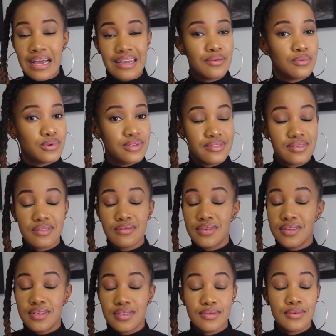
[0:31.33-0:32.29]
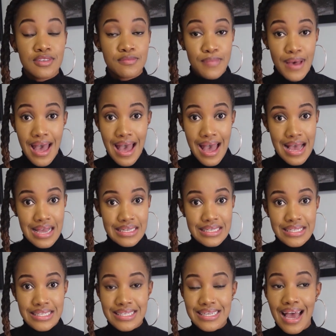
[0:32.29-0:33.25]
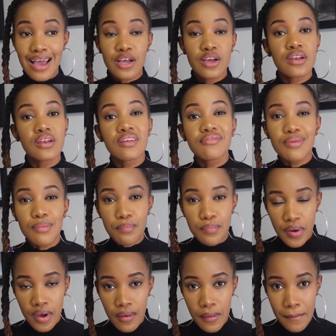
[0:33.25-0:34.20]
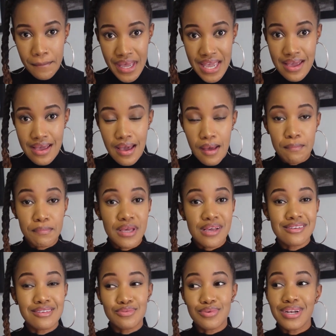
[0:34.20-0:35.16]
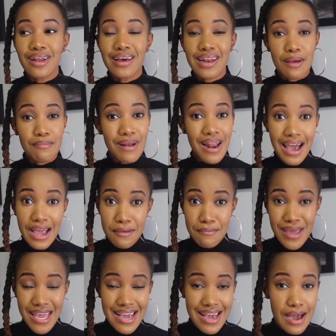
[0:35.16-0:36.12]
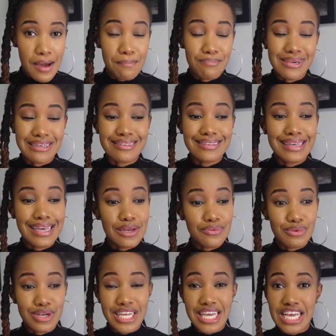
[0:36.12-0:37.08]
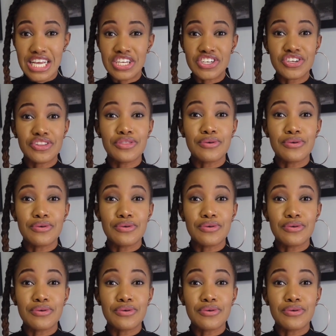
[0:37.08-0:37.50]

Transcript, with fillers: It was bad. I couldn't even put makeup because when I'd apply makeup, my skin would itch.